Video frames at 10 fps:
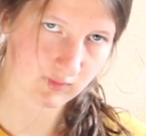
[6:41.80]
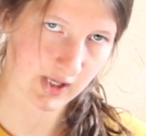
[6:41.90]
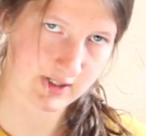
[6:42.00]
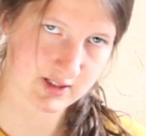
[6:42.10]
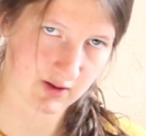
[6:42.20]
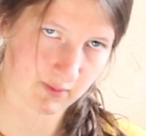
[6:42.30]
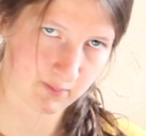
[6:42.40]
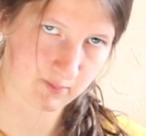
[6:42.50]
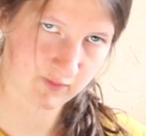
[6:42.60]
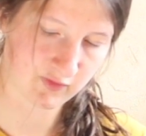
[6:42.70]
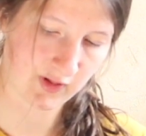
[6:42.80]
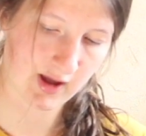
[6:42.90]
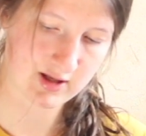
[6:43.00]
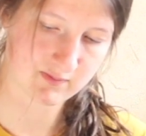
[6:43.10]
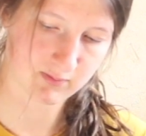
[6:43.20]
It's a
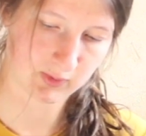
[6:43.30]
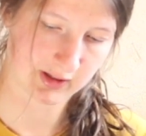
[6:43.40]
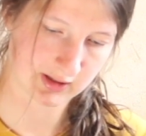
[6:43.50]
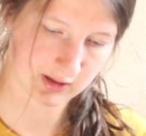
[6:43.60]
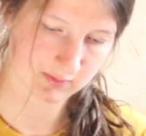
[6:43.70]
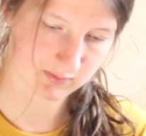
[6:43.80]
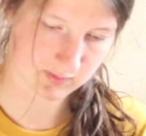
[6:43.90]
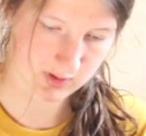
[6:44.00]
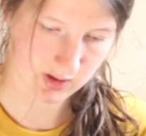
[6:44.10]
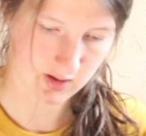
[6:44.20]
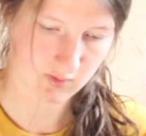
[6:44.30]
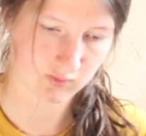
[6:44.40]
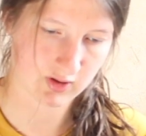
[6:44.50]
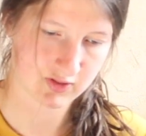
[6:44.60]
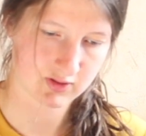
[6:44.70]
fly blanket
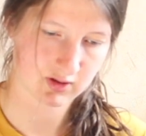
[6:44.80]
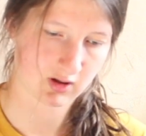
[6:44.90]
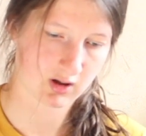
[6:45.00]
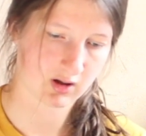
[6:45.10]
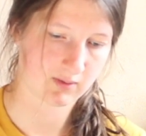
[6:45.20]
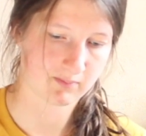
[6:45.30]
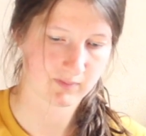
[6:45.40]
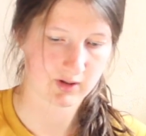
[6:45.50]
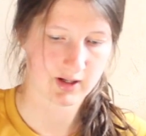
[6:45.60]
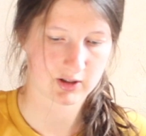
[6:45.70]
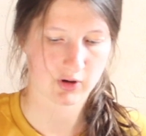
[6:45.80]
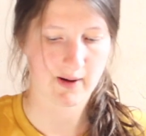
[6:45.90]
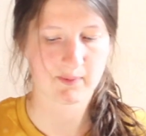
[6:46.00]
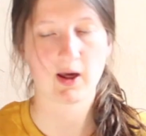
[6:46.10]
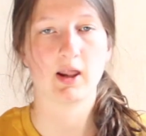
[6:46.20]
with a neck
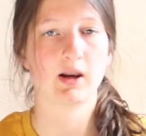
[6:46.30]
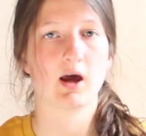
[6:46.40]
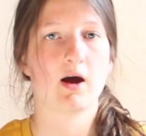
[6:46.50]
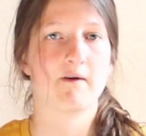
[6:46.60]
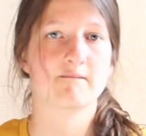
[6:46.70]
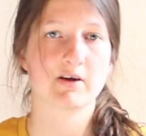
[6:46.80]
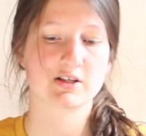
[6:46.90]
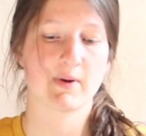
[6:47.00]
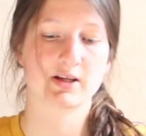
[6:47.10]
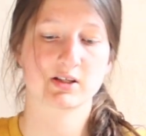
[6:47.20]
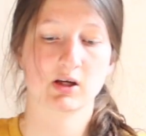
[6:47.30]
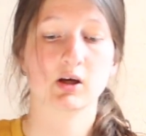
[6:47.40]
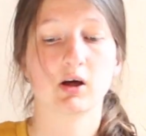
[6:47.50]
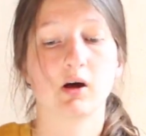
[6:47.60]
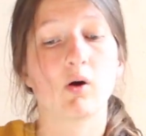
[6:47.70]
wrap and a face
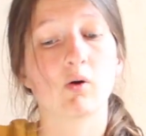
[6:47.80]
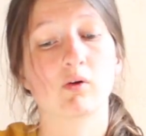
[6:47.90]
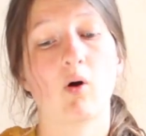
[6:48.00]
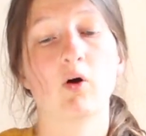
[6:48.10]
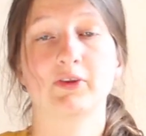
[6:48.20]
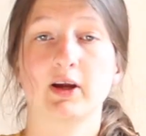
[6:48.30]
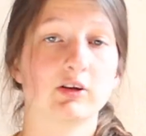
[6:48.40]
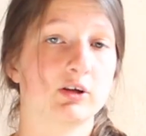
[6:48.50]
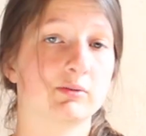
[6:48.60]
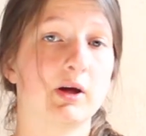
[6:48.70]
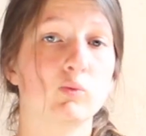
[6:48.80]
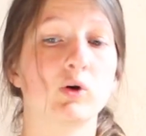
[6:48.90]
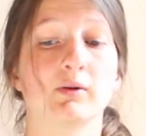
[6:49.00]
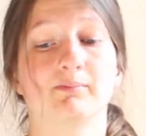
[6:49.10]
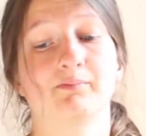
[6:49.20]
mask all together in
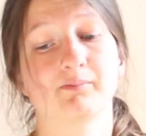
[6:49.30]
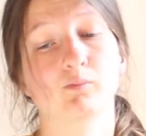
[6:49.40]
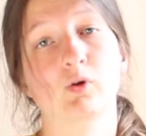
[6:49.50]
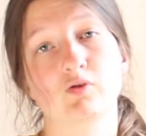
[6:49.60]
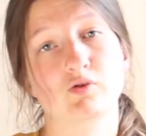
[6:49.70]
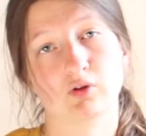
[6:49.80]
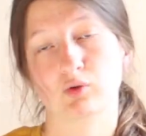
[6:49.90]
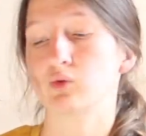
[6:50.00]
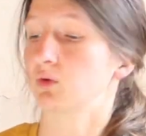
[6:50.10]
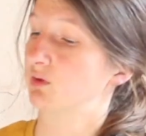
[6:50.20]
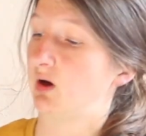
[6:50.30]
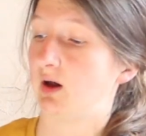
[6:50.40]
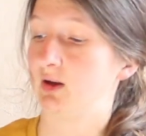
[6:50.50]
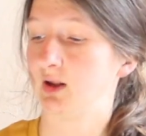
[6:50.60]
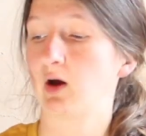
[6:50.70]
one, which was really cool.
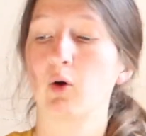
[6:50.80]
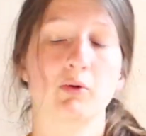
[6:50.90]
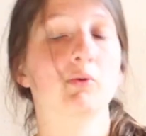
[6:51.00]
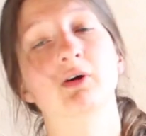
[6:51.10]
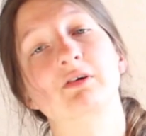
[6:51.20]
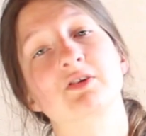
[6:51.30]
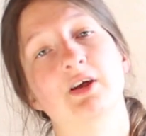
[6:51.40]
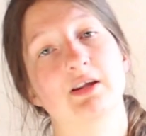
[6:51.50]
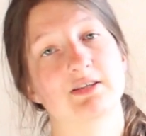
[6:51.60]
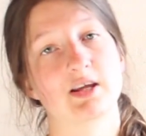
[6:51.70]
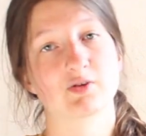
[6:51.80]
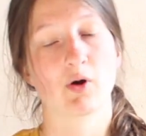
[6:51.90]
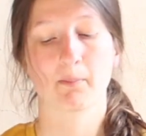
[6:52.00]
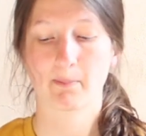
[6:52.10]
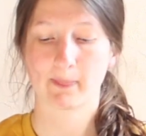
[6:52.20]
And I hope it works and it stays
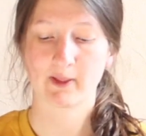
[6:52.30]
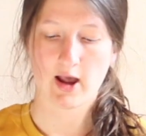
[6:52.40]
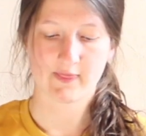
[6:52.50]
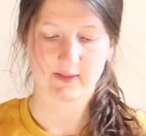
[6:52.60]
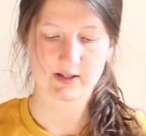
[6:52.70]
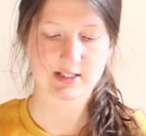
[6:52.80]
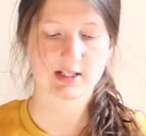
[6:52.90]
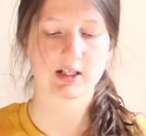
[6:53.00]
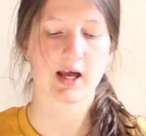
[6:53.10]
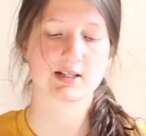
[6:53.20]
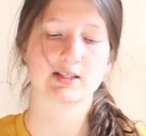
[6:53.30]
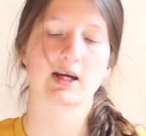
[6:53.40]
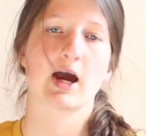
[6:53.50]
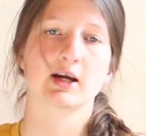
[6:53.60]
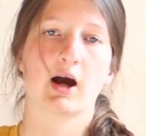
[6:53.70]
well. And then this is the last thing
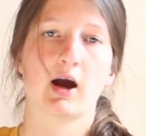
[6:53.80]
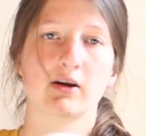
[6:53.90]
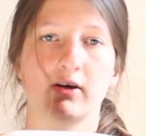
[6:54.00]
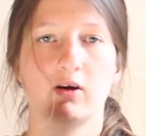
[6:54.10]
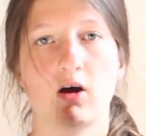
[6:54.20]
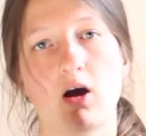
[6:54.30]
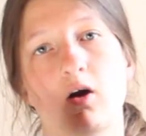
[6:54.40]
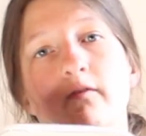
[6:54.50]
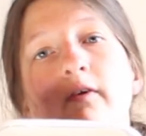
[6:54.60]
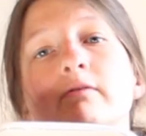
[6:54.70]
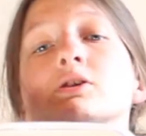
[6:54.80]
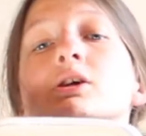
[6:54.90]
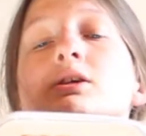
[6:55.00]
I got off of Chick